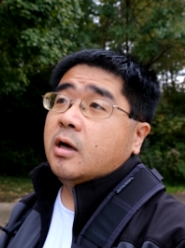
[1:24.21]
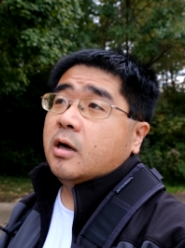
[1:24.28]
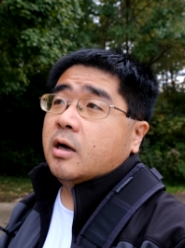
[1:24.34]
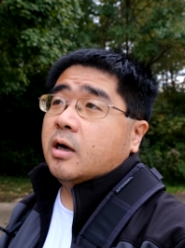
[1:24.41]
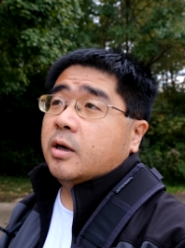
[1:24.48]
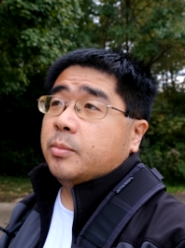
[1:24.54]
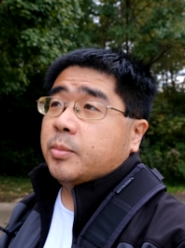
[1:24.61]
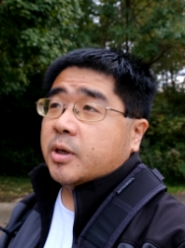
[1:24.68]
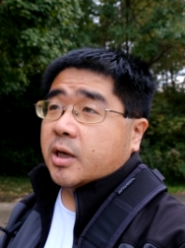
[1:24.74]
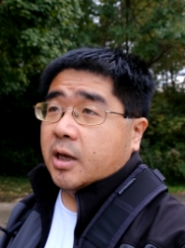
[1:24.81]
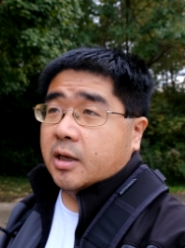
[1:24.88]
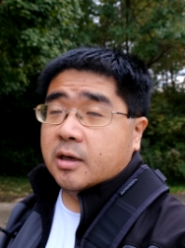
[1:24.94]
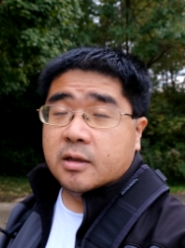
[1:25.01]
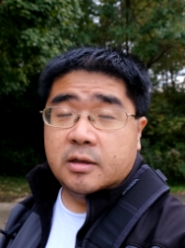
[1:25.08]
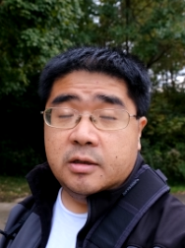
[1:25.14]
uh,
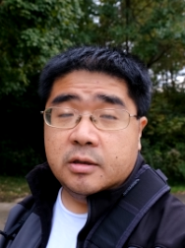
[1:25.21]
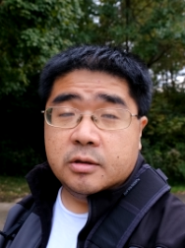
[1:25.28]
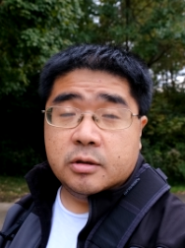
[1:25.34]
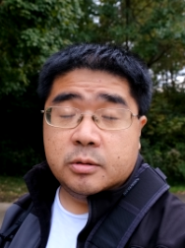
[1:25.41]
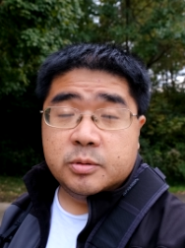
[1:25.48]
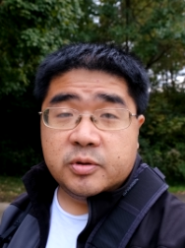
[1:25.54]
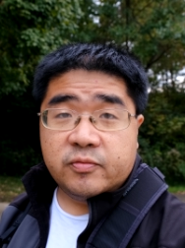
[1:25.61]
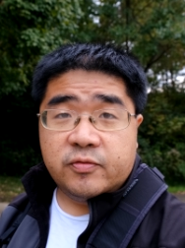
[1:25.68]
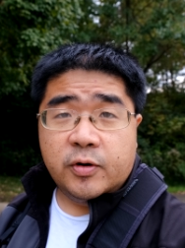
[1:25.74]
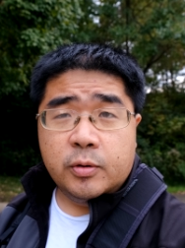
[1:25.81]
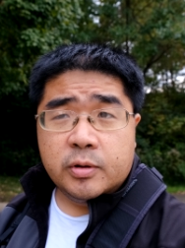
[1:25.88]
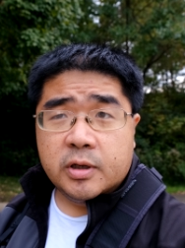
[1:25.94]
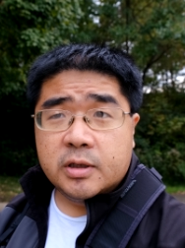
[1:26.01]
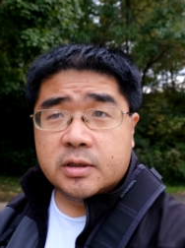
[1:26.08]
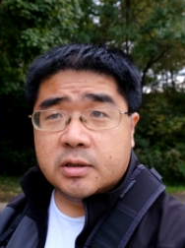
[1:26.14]
mechanically, in terms of
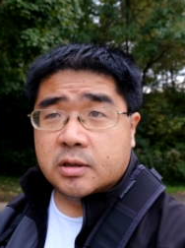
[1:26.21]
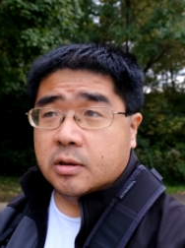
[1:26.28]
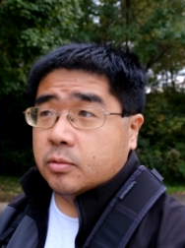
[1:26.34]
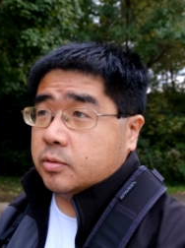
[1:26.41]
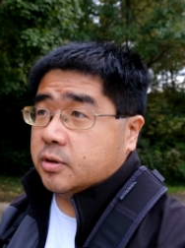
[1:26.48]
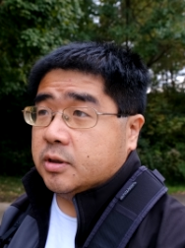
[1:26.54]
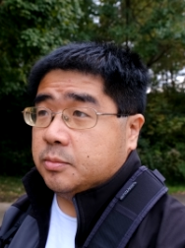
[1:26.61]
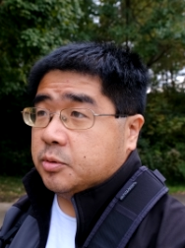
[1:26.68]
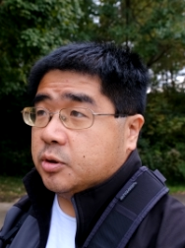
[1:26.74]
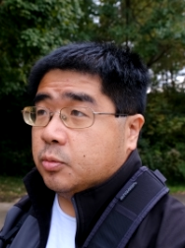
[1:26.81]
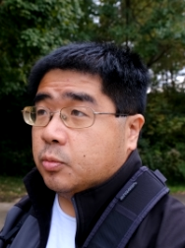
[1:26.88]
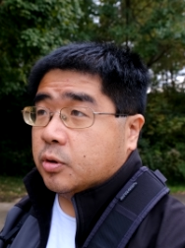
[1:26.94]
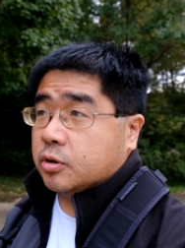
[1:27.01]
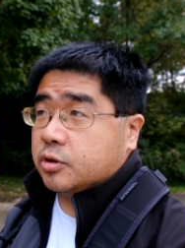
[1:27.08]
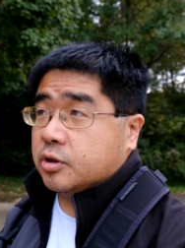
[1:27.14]
focus, it seems to
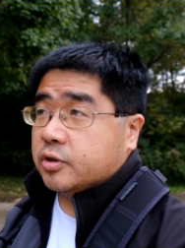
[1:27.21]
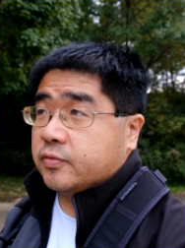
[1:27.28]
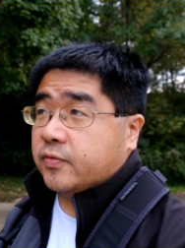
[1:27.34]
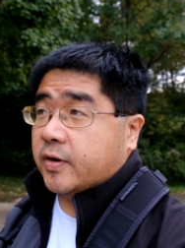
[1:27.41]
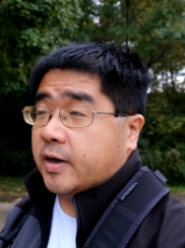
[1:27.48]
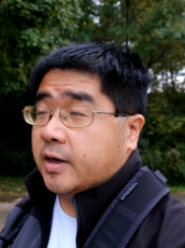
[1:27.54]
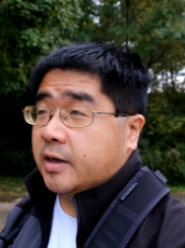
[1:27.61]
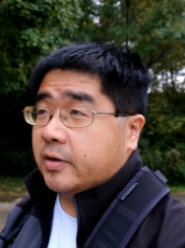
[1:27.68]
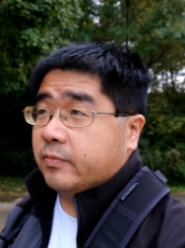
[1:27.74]
work just fine.